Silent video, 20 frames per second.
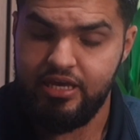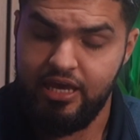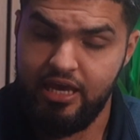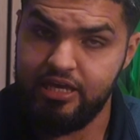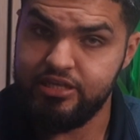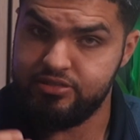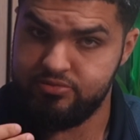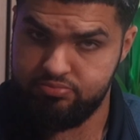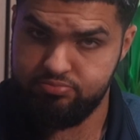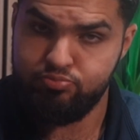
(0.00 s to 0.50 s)

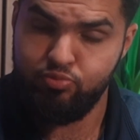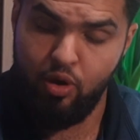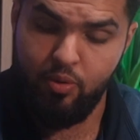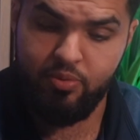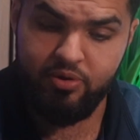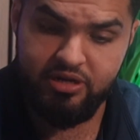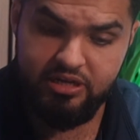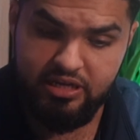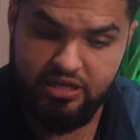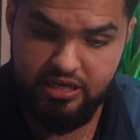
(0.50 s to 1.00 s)
is what
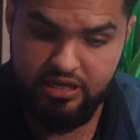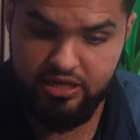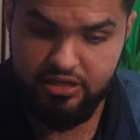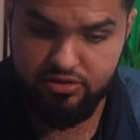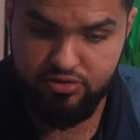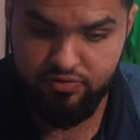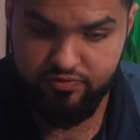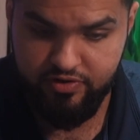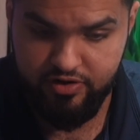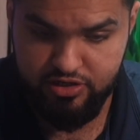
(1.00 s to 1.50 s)
we're going to get
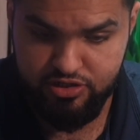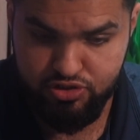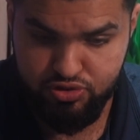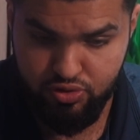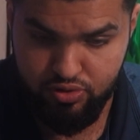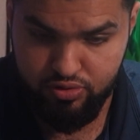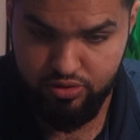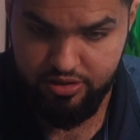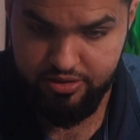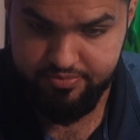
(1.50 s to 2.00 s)
into very
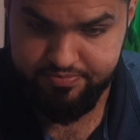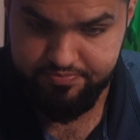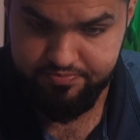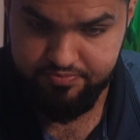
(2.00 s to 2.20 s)
shortly,